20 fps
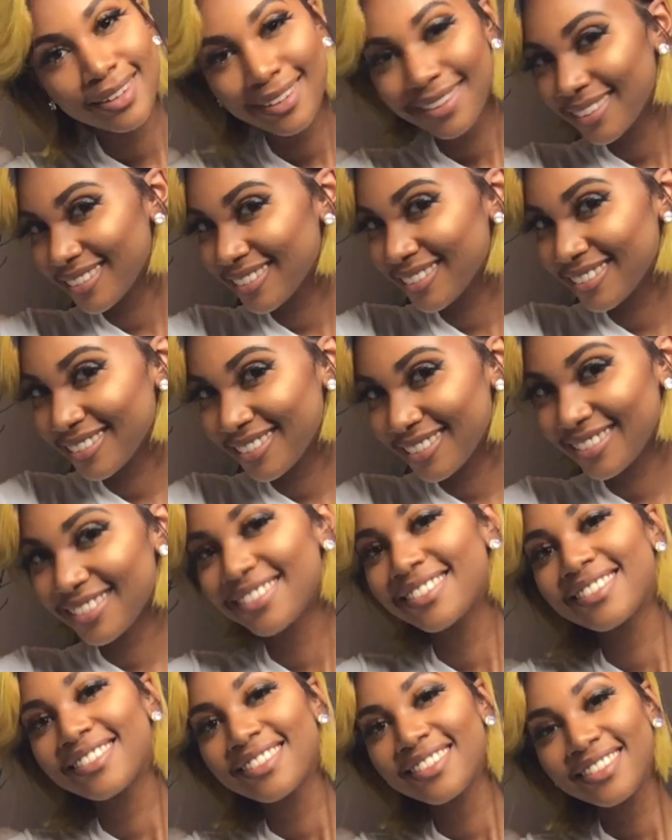always
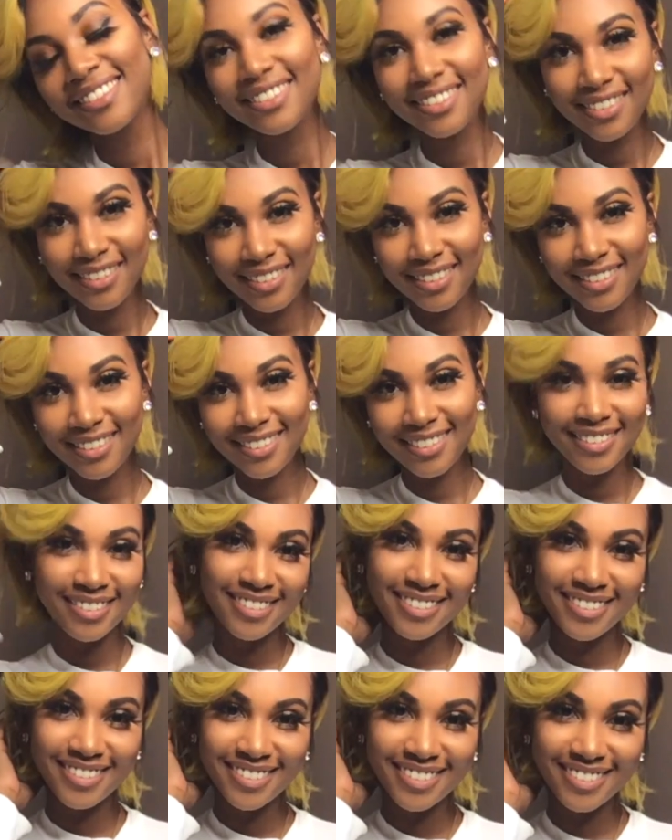make sure that you
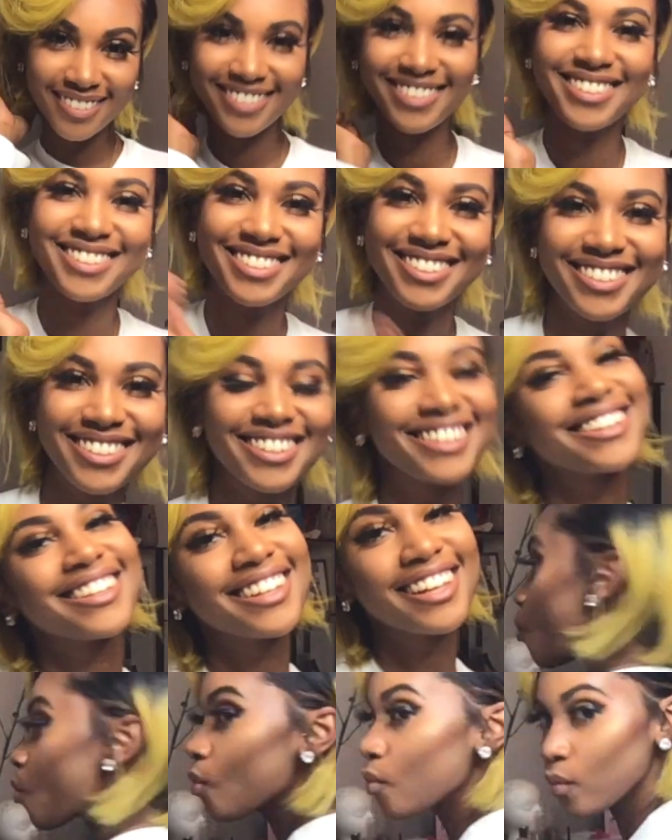be real, be
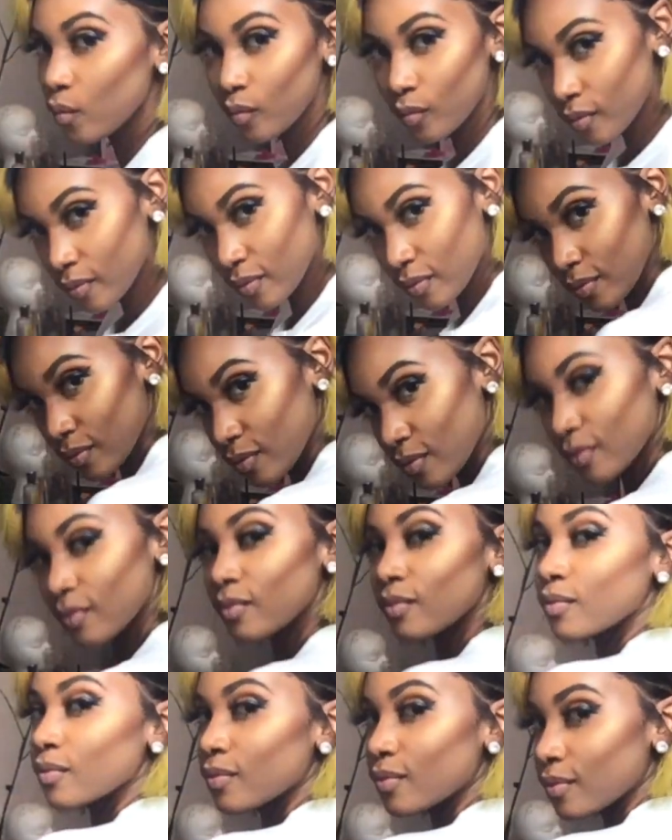true, and be you.
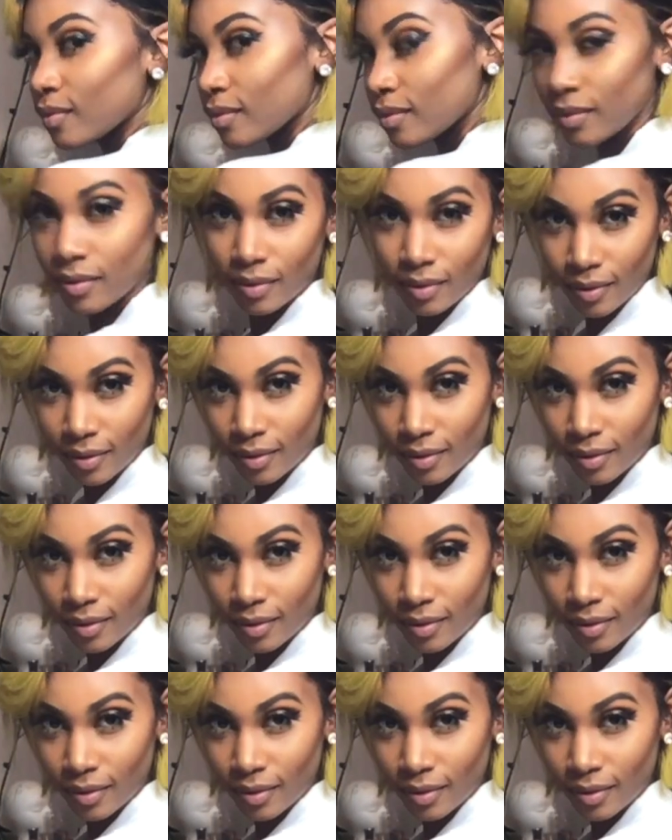Bye, babies.